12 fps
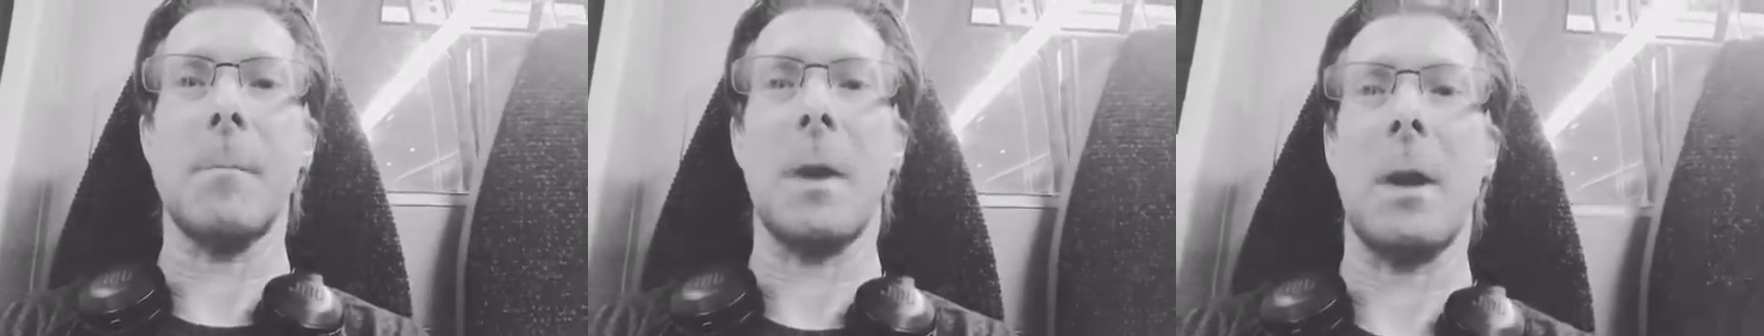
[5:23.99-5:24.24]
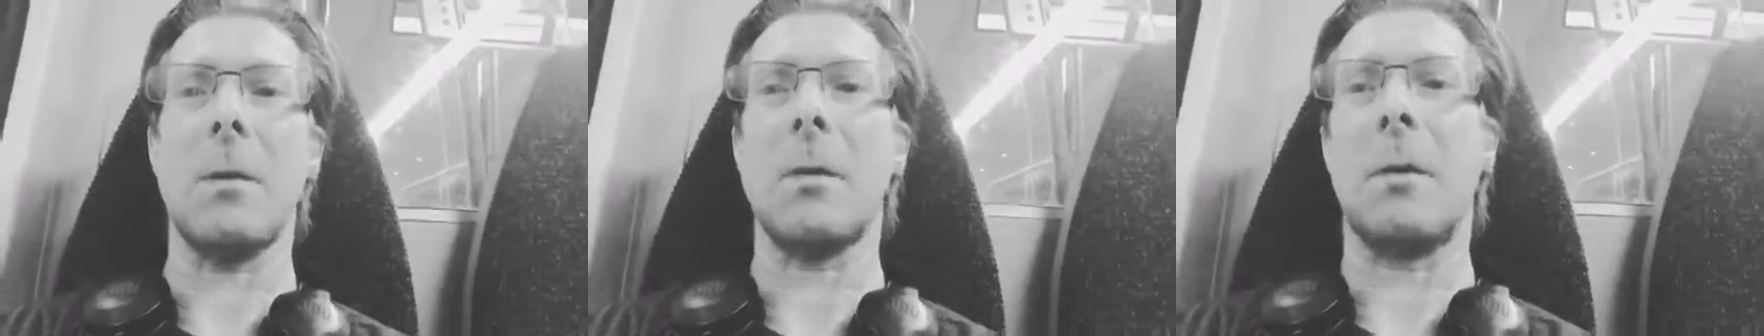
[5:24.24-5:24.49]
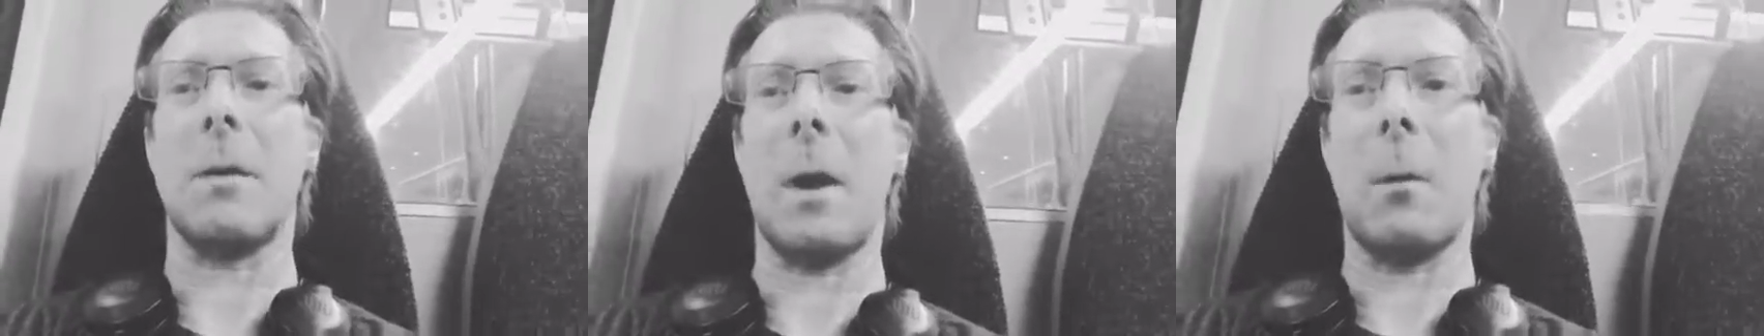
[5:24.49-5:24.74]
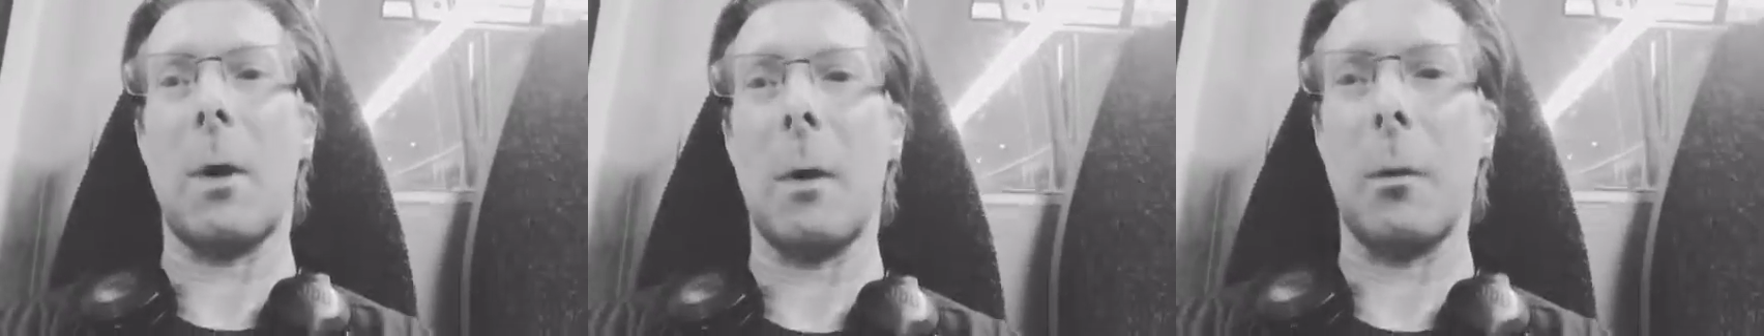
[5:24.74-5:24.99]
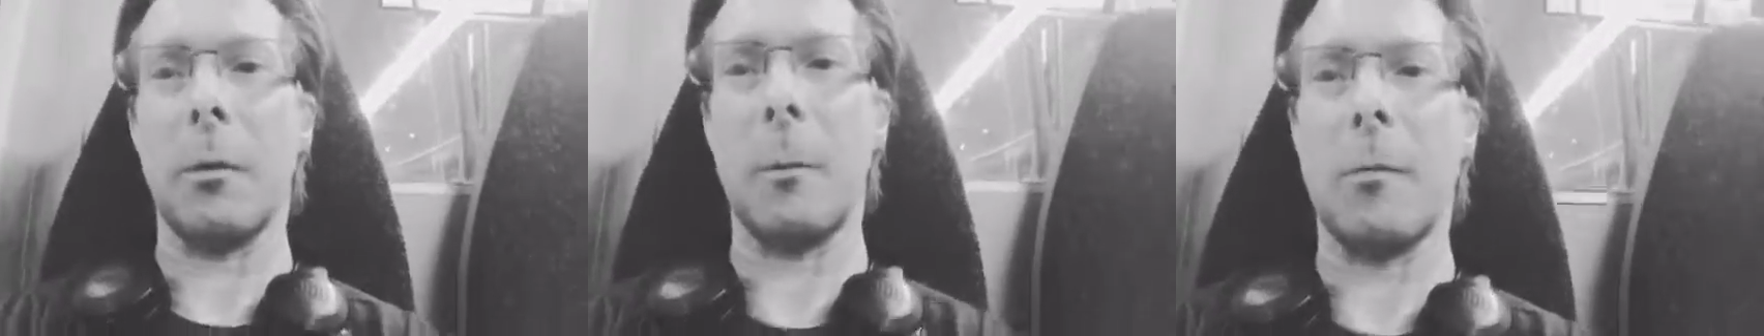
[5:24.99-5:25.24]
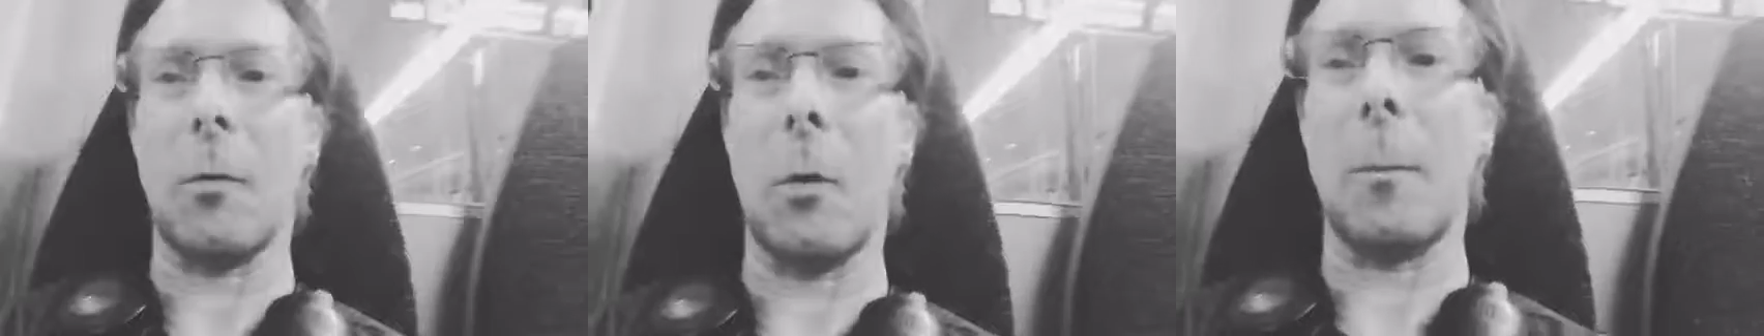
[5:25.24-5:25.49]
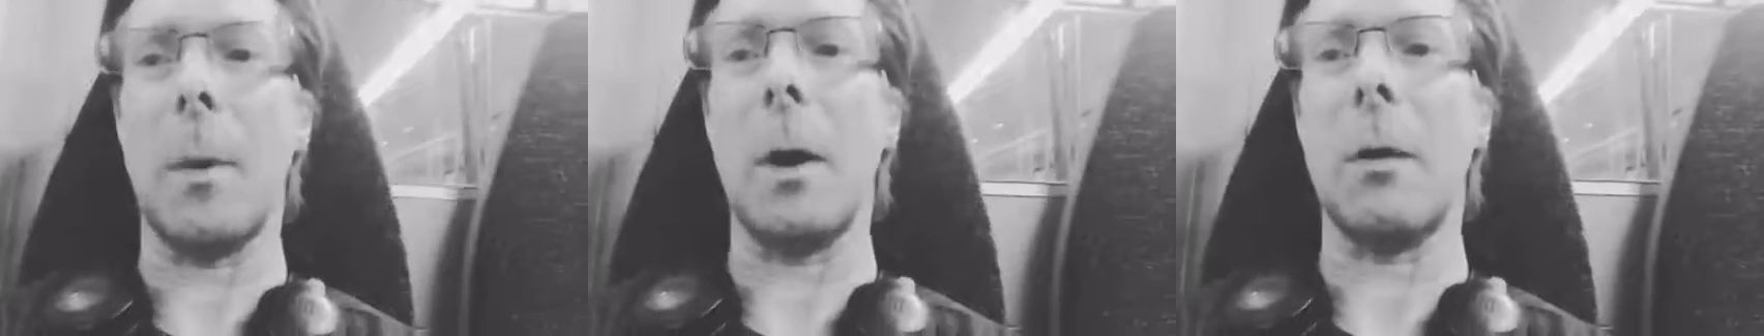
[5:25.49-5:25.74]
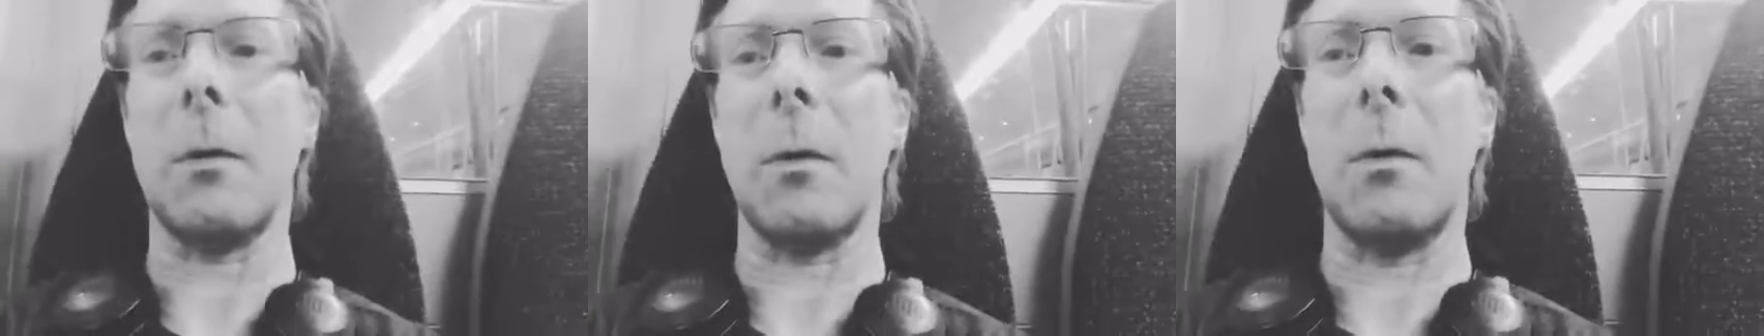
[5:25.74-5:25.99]
Didn't actually say where it was before,
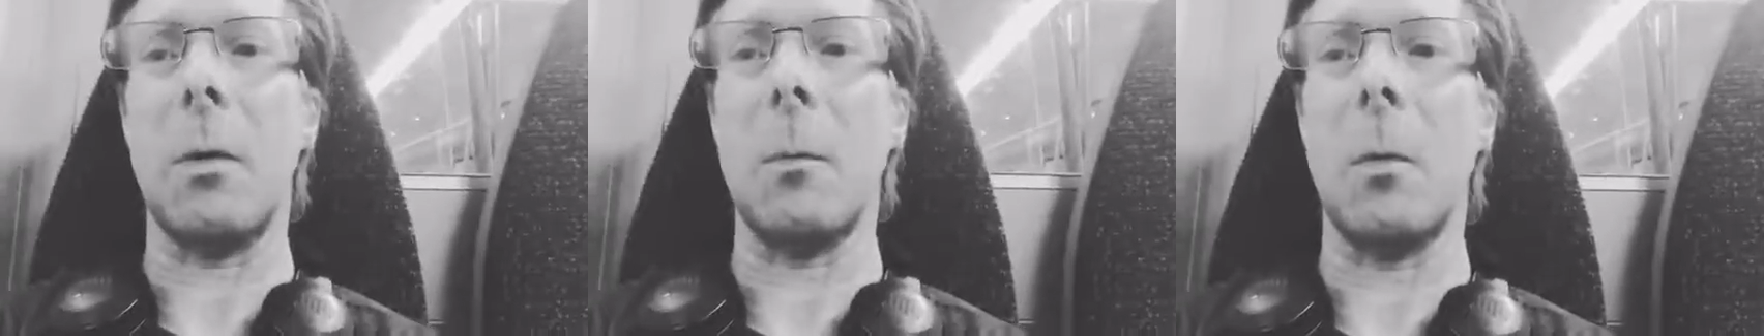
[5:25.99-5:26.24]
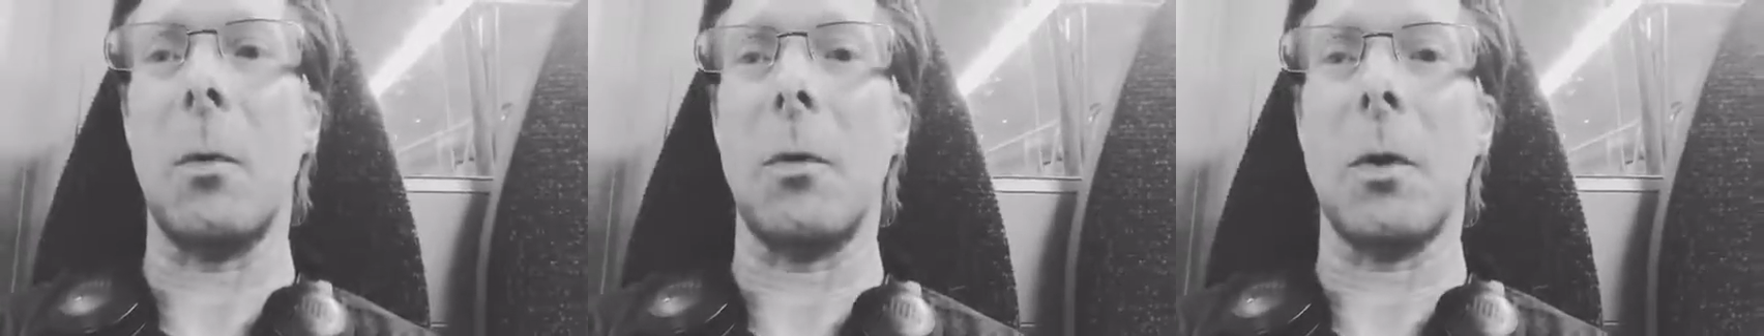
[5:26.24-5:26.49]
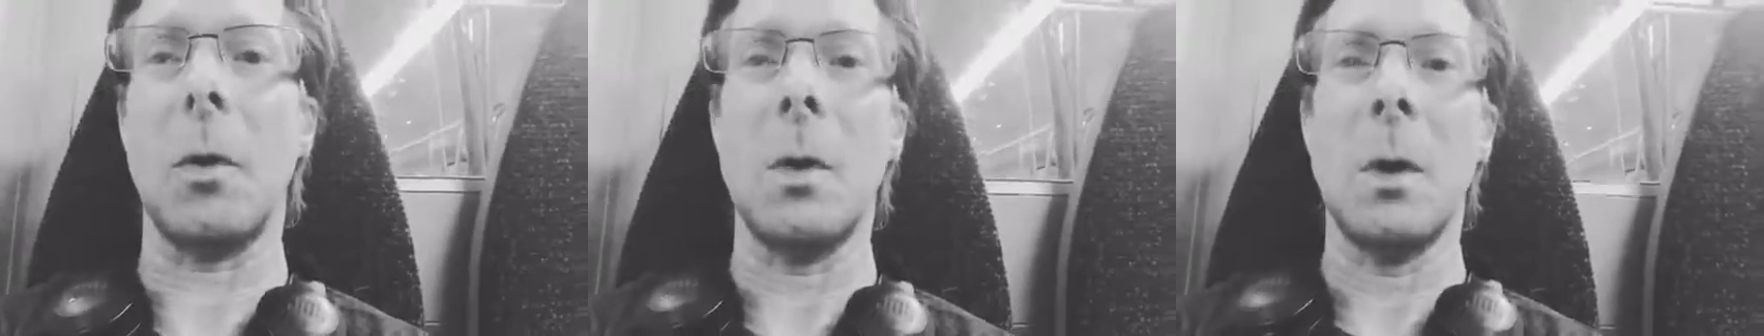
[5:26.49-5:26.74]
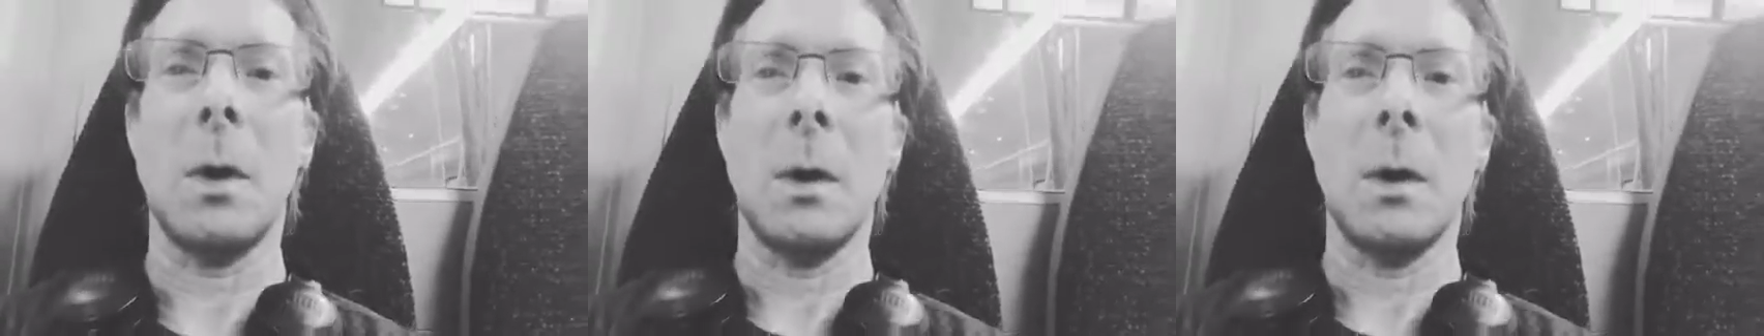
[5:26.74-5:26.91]
but it's New Malden.